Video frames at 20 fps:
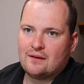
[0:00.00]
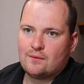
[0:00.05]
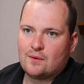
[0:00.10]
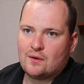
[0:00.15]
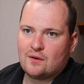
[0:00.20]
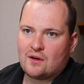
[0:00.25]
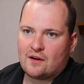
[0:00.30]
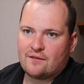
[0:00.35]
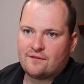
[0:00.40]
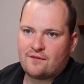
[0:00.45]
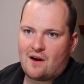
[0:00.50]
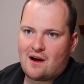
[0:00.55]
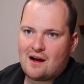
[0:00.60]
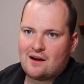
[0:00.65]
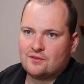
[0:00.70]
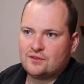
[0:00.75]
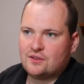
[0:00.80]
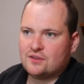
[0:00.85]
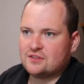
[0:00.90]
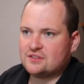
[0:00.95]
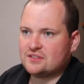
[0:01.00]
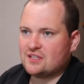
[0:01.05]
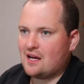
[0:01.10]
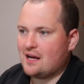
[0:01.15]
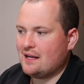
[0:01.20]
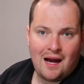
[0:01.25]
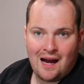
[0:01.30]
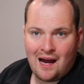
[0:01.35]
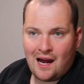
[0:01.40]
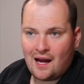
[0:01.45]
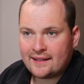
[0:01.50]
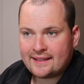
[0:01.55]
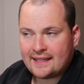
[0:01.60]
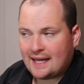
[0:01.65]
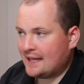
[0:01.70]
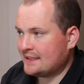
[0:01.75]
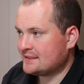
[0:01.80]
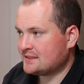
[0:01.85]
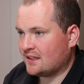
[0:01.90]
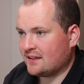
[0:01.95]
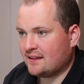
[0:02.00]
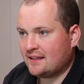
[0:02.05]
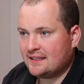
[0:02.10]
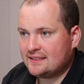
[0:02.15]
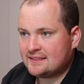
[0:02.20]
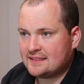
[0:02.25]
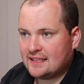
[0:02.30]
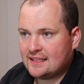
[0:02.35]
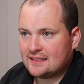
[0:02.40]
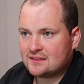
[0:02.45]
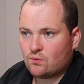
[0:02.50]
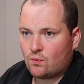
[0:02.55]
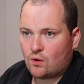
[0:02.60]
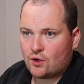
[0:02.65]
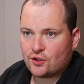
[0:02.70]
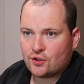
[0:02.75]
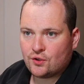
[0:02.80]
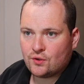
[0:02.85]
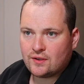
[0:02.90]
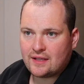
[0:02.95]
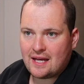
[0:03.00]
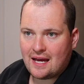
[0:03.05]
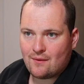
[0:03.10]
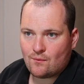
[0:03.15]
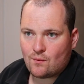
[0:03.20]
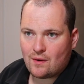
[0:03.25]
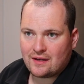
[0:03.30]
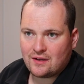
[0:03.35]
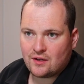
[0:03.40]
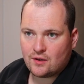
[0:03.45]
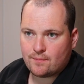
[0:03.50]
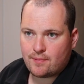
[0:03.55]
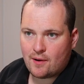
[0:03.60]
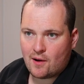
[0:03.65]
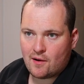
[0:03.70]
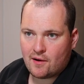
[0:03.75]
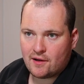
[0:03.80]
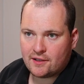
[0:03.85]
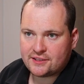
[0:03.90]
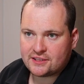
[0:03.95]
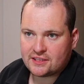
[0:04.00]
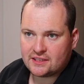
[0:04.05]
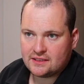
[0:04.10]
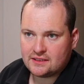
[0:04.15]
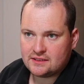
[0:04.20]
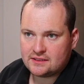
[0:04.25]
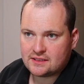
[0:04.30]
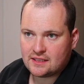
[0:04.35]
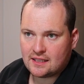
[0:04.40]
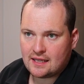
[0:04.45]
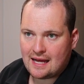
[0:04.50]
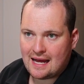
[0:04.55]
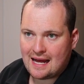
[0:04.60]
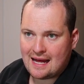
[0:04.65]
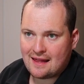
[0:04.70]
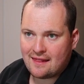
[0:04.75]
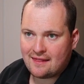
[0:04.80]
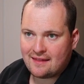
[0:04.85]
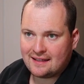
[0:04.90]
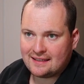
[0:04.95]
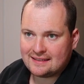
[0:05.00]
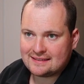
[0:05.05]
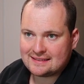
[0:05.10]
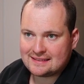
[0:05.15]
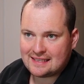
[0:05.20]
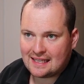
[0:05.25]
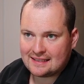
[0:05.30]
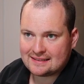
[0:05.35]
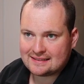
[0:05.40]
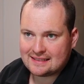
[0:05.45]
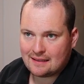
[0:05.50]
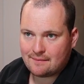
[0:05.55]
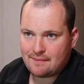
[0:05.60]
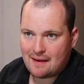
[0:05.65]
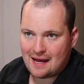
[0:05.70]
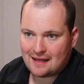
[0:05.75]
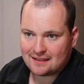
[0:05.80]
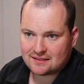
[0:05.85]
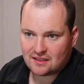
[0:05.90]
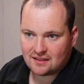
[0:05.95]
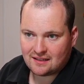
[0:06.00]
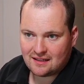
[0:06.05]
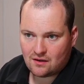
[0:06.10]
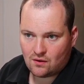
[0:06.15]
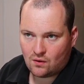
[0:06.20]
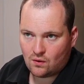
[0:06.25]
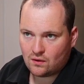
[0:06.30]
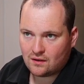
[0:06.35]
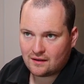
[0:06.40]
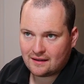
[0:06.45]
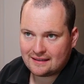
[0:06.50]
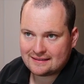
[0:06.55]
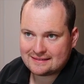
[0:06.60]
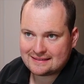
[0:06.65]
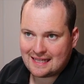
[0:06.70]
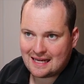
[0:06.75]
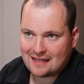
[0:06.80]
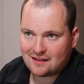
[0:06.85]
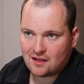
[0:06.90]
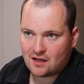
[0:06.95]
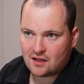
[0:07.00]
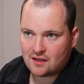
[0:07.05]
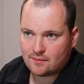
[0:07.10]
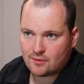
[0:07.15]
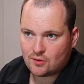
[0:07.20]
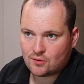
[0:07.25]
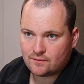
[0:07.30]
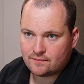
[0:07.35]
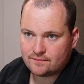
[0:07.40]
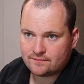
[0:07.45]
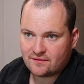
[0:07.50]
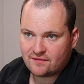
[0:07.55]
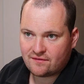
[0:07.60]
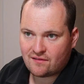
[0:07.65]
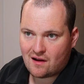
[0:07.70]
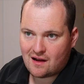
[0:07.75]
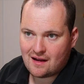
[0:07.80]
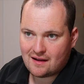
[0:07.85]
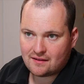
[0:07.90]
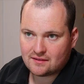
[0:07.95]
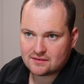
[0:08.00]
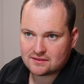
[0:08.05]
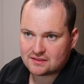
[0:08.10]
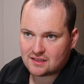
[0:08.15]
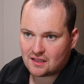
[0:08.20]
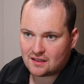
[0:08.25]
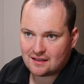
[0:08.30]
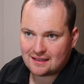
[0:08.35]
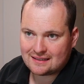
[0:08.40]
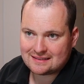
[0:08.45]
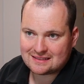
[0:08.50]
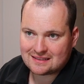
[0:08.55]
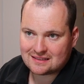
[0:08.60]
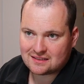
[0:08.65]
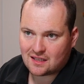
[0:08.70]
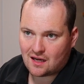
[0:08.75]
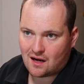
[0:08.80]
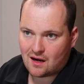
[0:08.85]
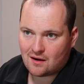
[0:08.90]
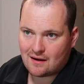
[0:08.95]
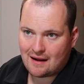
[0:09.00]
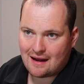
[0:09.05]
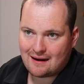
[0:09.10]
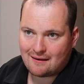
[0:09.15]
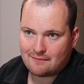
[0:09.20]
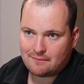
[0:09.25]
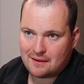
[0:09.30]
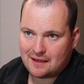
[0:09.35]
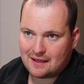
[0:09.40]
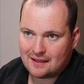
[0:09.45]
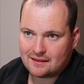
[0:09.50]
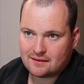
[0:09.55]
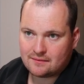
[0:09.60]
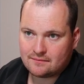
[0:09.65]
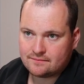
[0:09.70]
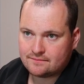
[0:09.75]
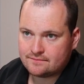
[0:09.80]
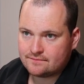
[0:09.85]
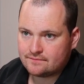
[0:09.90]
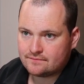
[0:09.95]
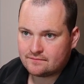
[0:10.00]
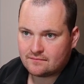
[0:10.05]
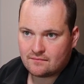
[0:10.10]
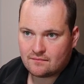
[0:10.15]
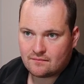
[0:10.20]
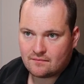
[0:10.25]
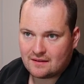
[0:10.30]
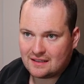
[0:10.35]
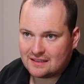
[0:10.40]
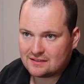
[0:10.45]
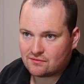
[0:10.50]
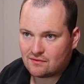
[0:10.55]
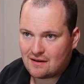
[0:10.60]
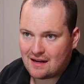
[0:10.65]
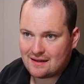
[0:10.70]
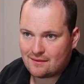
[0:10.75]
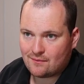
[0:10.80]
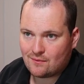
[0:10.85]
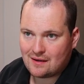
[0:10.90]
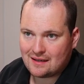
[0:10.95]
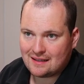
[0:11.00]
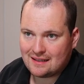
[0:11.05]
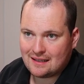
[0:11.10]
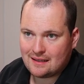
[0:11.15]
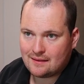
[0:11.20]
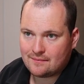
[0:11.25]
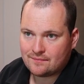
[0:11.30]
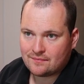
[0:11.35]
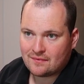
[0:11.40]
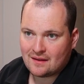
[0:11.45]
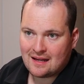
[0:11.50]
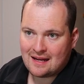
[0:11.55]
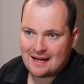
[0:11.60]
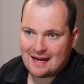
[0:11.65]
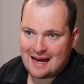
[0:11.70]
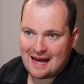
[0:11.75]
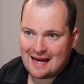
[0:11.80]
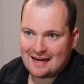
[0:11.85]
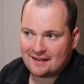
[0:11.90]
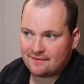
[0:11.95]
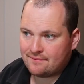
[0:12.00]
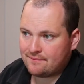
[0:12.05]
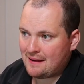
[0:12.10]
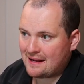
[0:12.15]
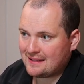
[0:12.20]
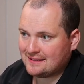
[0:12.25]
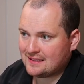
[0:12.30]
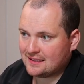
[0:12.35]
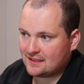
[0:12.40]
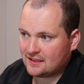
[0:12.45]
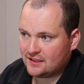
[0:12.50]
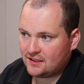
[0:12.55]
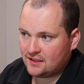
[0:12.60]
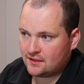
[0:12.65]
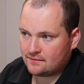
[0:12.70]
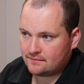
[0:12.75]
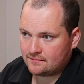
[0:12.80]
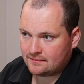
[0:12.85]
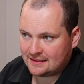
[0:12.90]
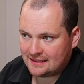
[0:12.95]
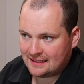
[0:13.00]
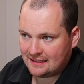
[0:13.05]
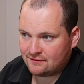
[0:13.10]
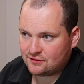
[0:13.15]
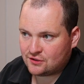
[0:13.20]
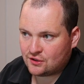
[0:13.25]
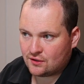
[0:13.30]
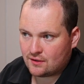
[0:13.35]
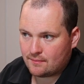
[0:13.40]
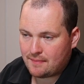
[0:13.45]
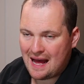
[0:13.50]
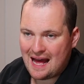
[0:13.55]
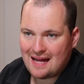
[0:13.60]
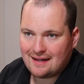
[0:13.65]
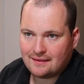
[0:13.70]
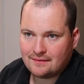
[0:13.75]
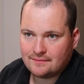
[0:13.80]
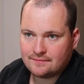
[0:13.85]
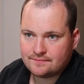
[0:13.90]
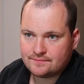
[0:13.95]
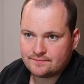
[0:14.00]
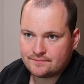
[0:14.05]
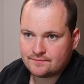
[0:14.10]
we'll go File, New Design. Okay, so this is what you get when you purchase the CNC pack. So you get all of these downloadable files. So let's just go and pick this random one here. And it basically gives you the pattern,